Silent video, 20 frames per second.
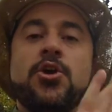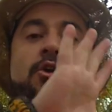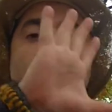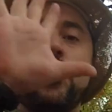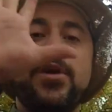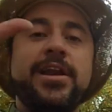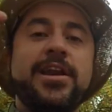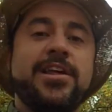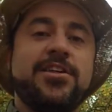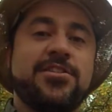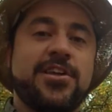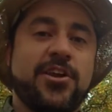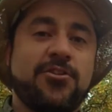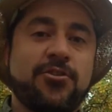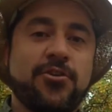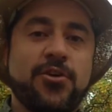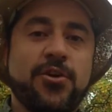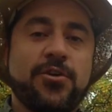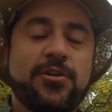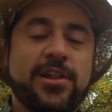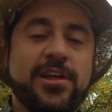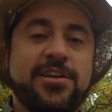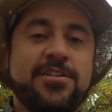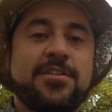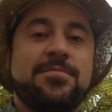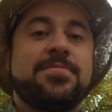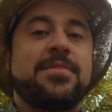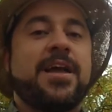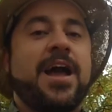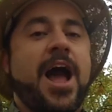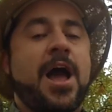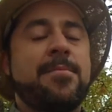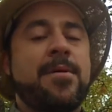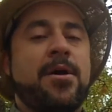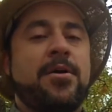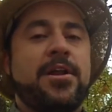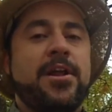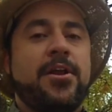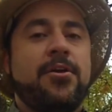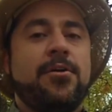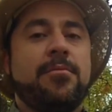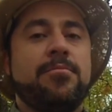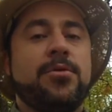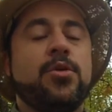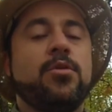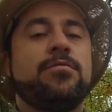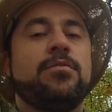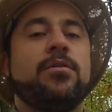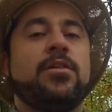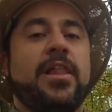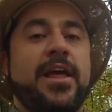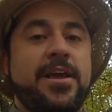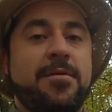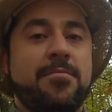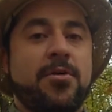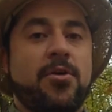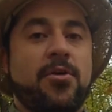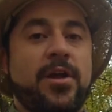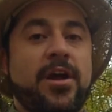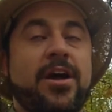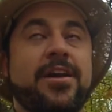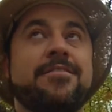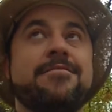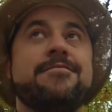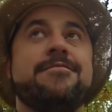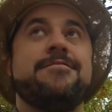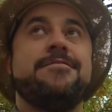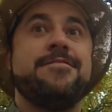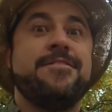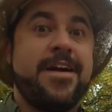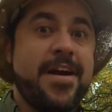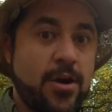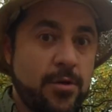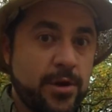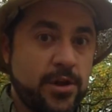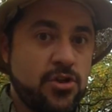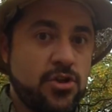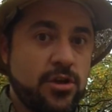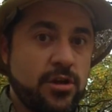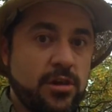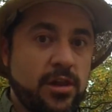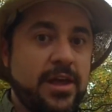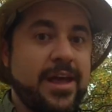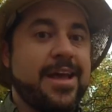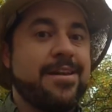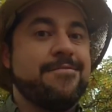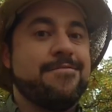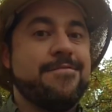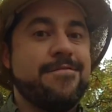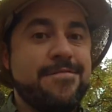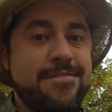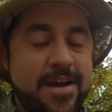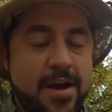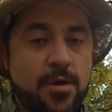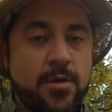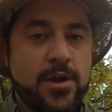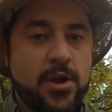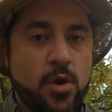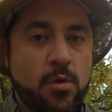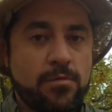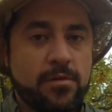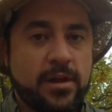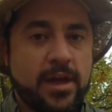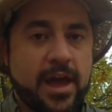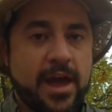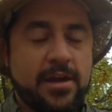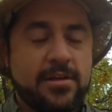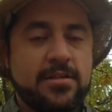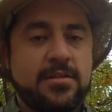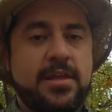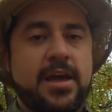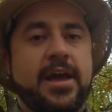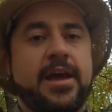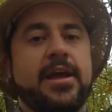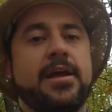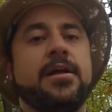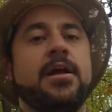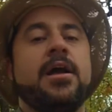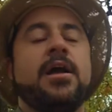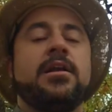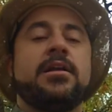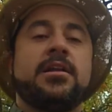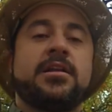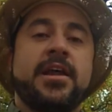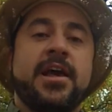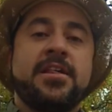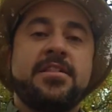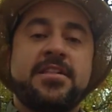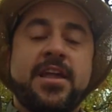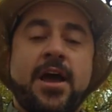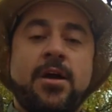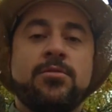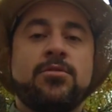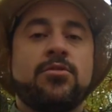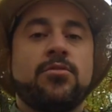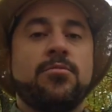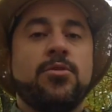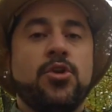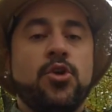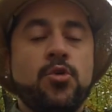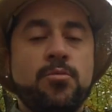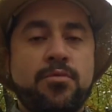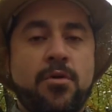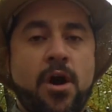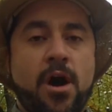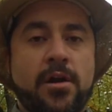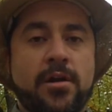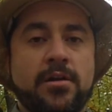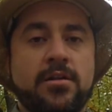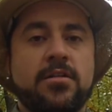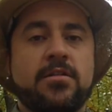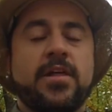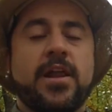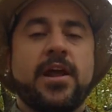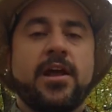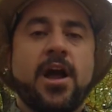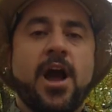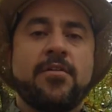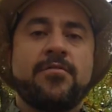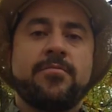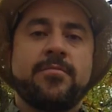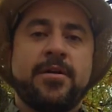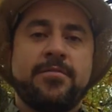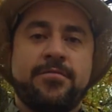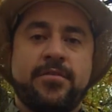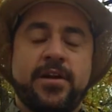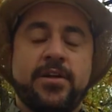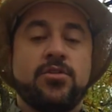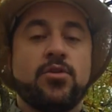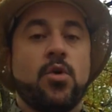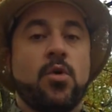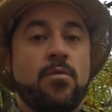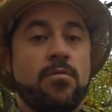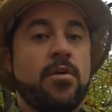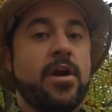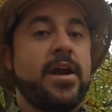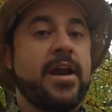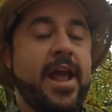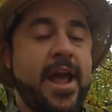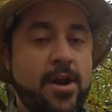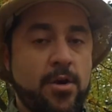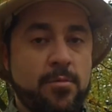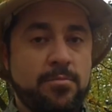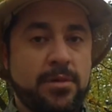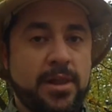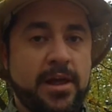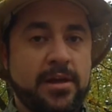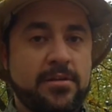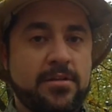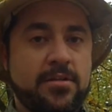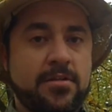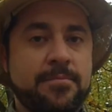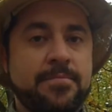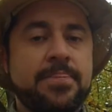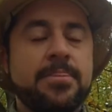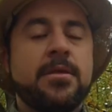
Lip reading: Greetings, nature nerdlings. I'm out here at beautiful Lake Murray on a very chilly and very overcast day to test out some new products that I got from my friends over at Enerplex.